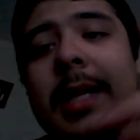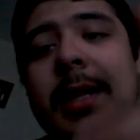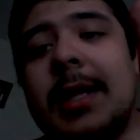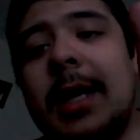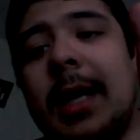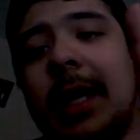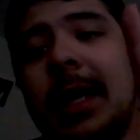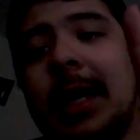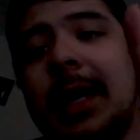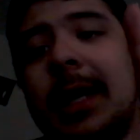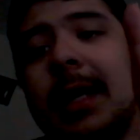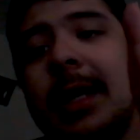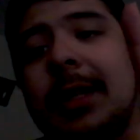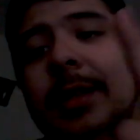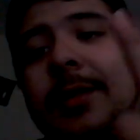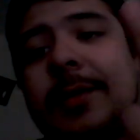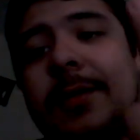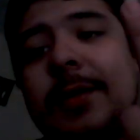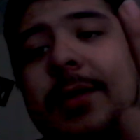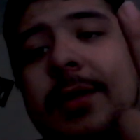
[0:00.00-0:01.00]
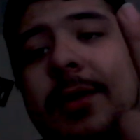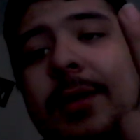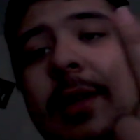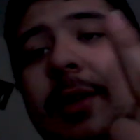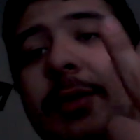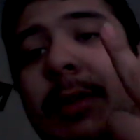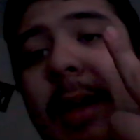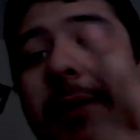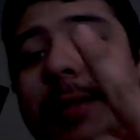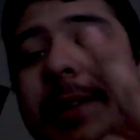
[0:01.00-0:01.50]
the
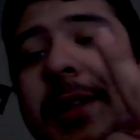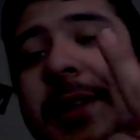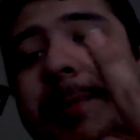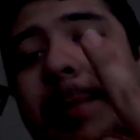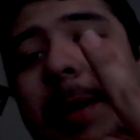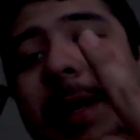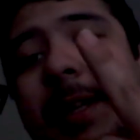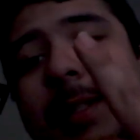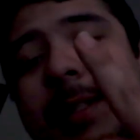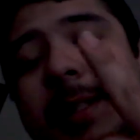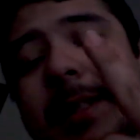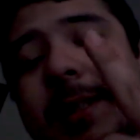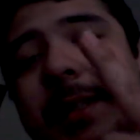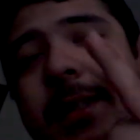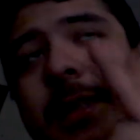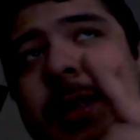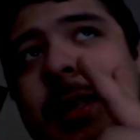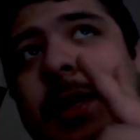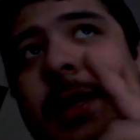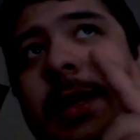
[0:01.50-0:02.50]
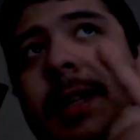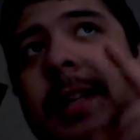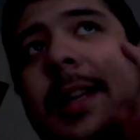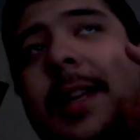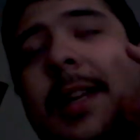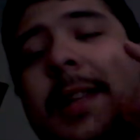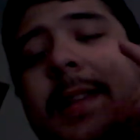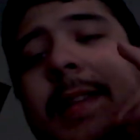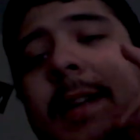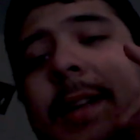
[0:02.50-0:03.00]
the gravity spikes,
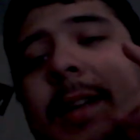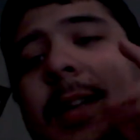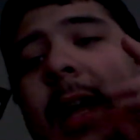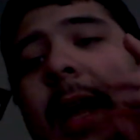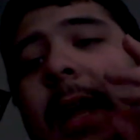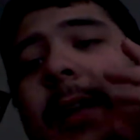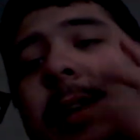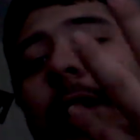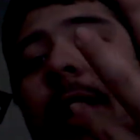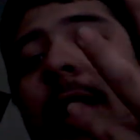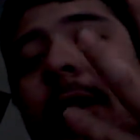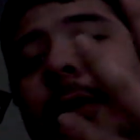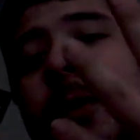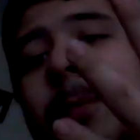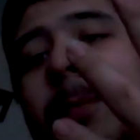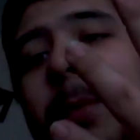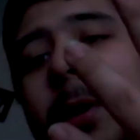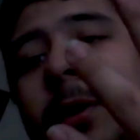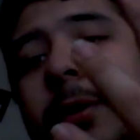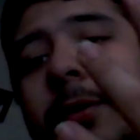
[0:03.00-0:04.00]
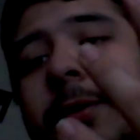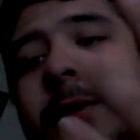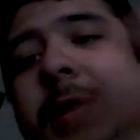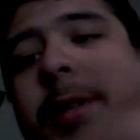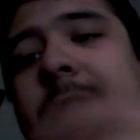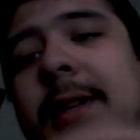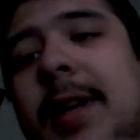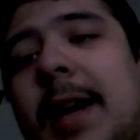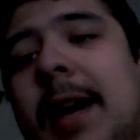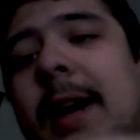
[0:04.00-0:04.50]
the and all the
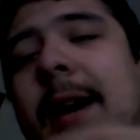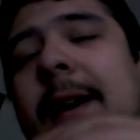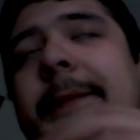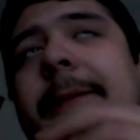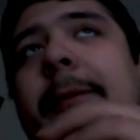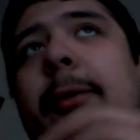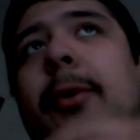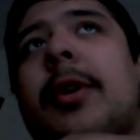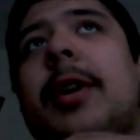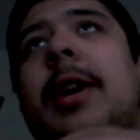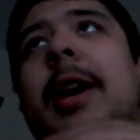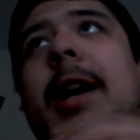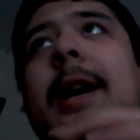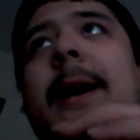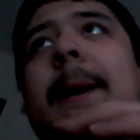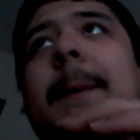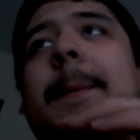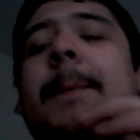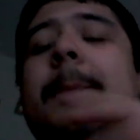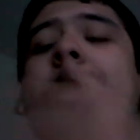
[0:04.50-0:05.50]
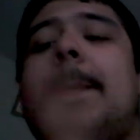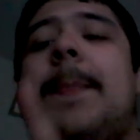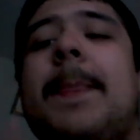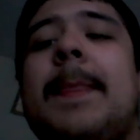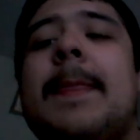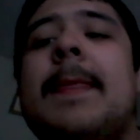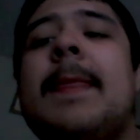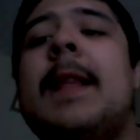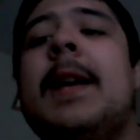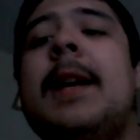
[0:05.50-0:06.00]
bows uh, for um,
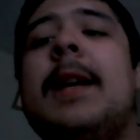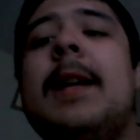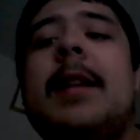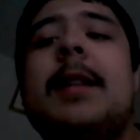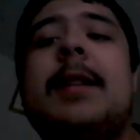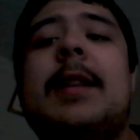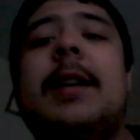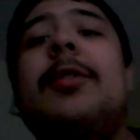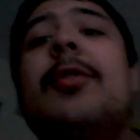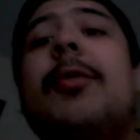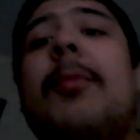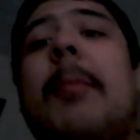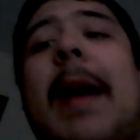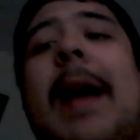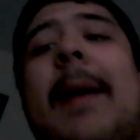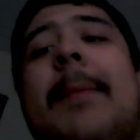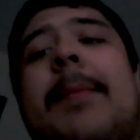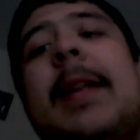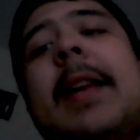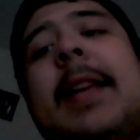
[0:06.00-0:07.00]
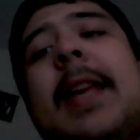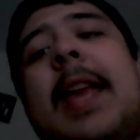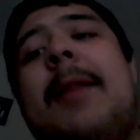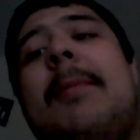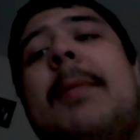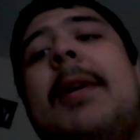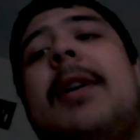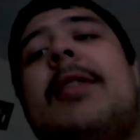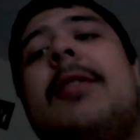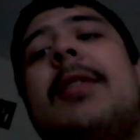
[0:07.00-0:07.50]
the new map that
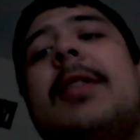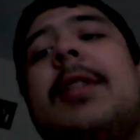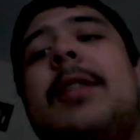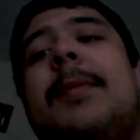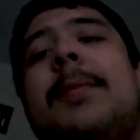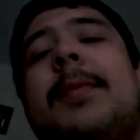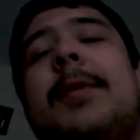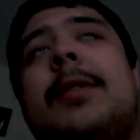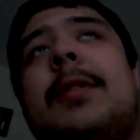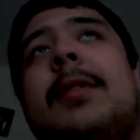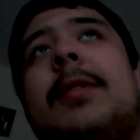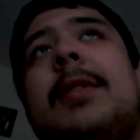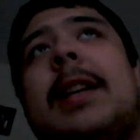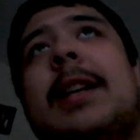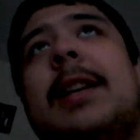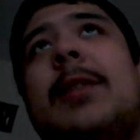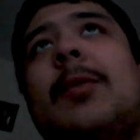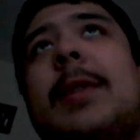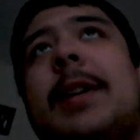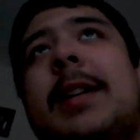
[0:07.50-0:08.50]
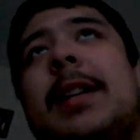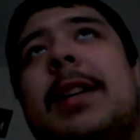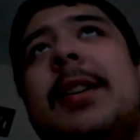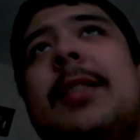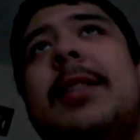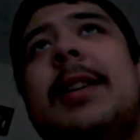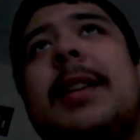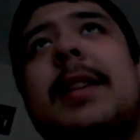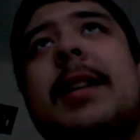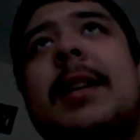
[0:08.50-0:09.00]
came out a couple like a week
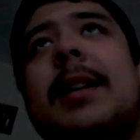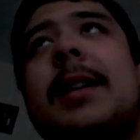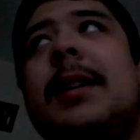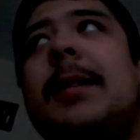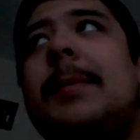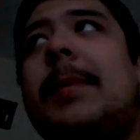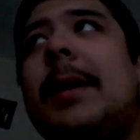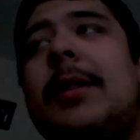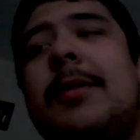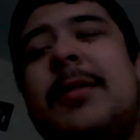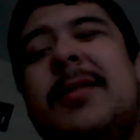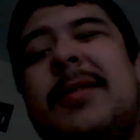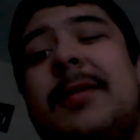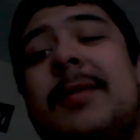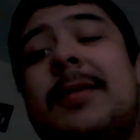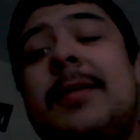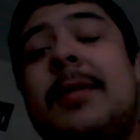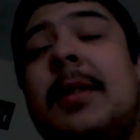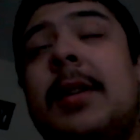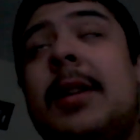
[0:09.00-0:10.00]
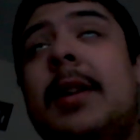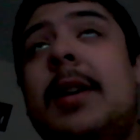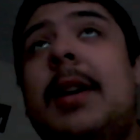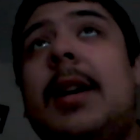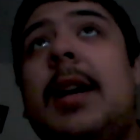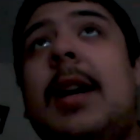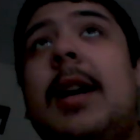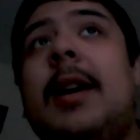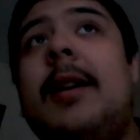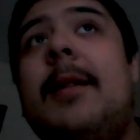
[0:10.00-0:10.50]
ago, I think, about
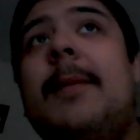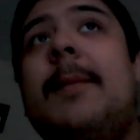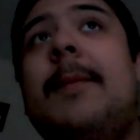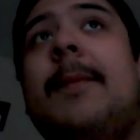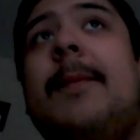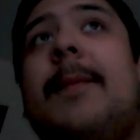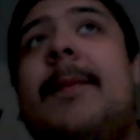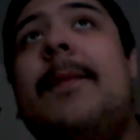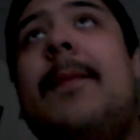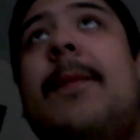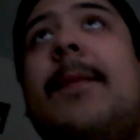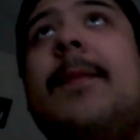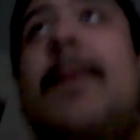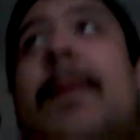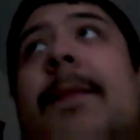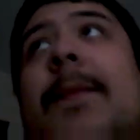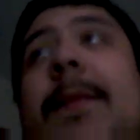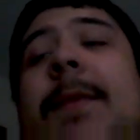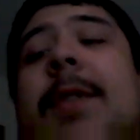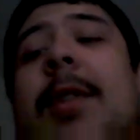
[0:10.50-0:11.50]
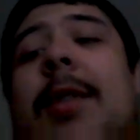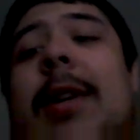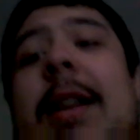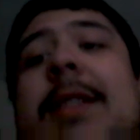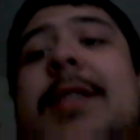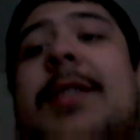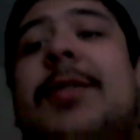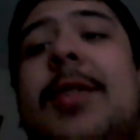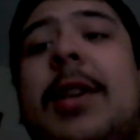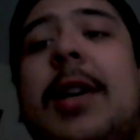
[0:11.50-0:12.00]
um, the
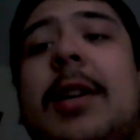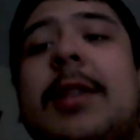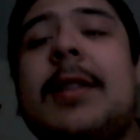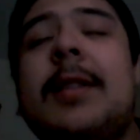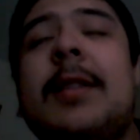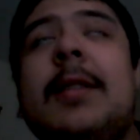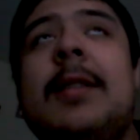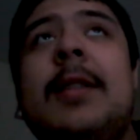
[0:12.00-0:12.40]
Rising Rock.